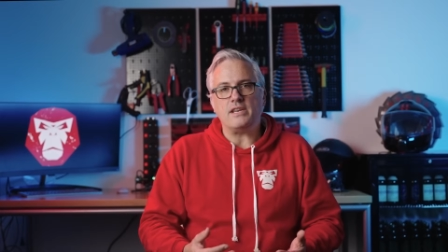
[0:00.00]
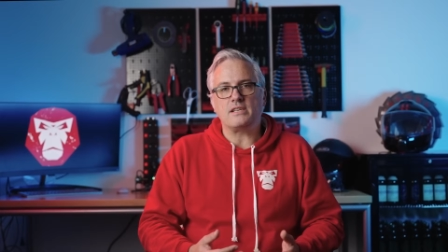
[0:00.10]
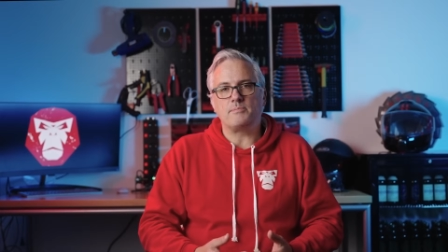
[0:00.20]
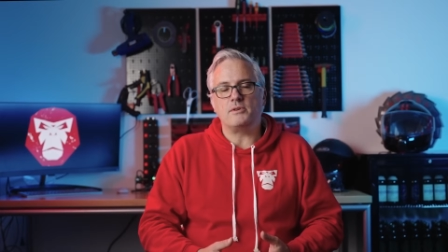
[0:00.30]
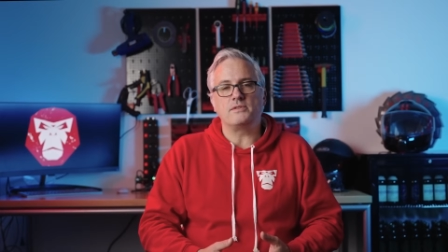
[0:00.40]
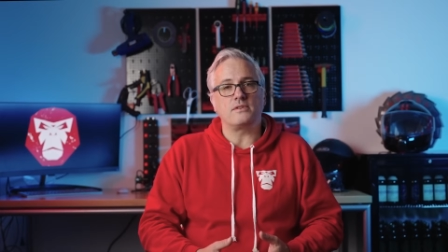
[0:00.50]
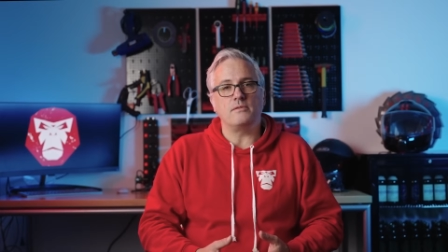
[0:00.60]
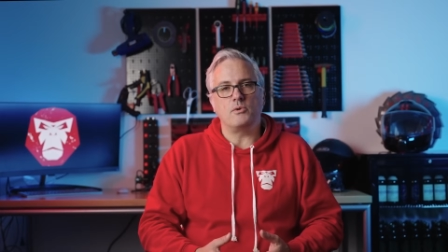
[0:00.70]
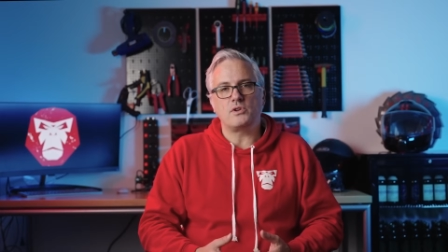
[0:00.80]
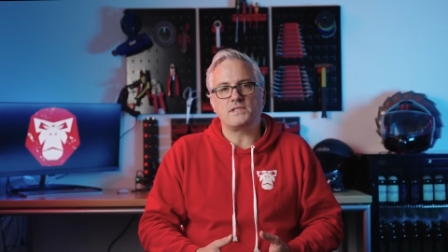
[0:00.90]
experience on the
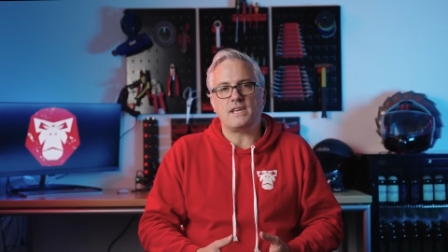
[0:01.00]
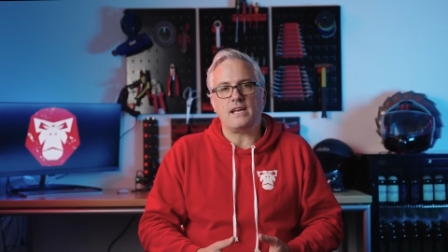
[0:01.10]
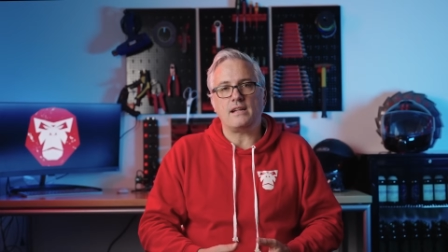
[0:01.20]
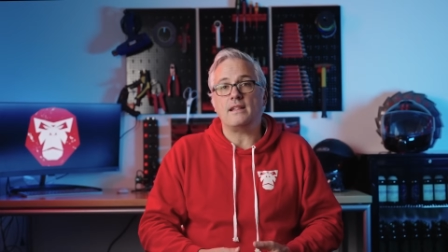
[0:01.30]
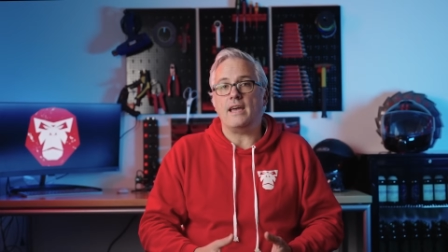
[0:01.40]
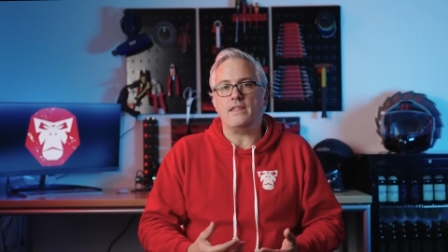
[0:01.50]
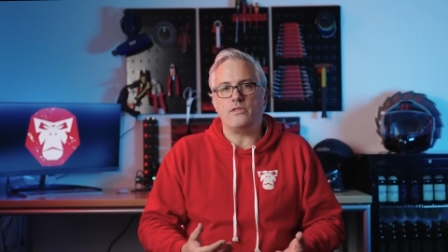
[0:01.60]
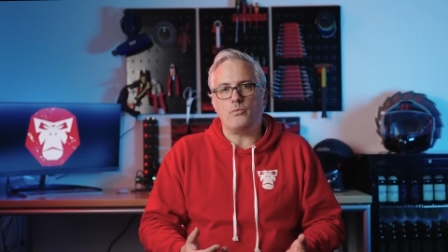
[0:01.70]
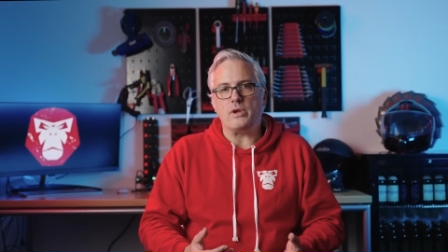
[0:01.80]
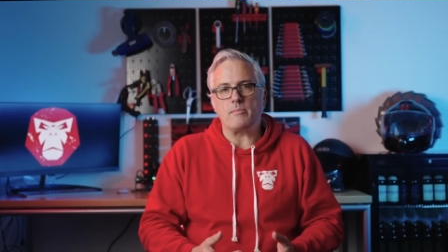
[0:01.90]
motorcycle and
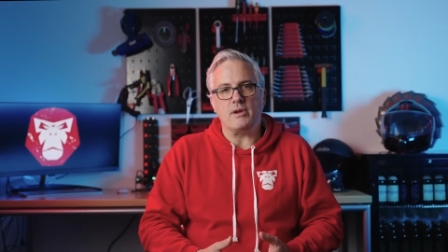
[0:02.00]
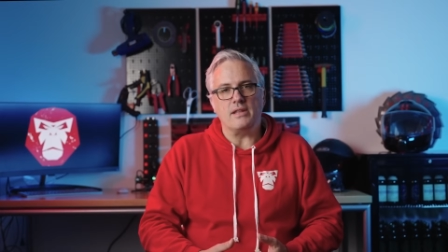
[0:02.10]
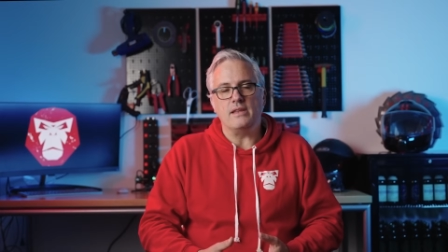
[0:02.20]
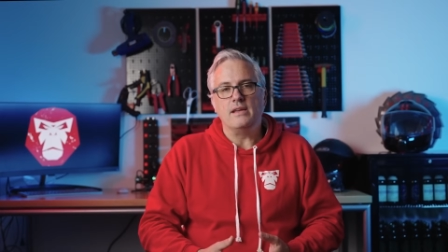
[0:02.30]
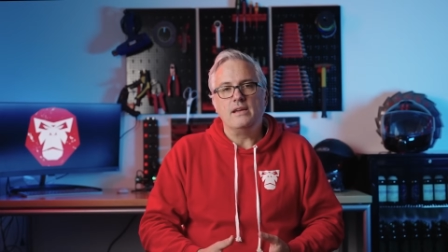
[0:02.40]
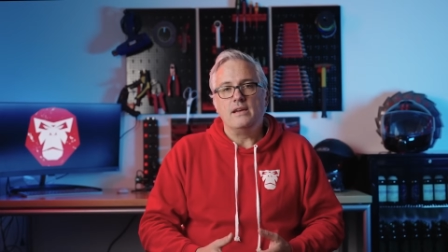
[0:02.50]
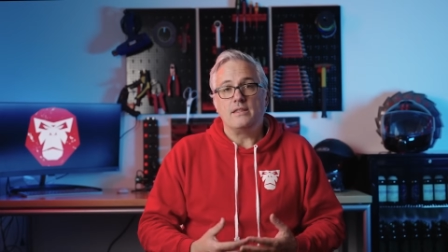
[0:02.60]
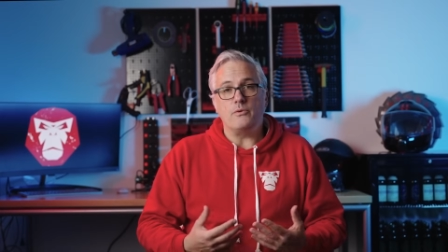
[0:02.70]
the Wingman. The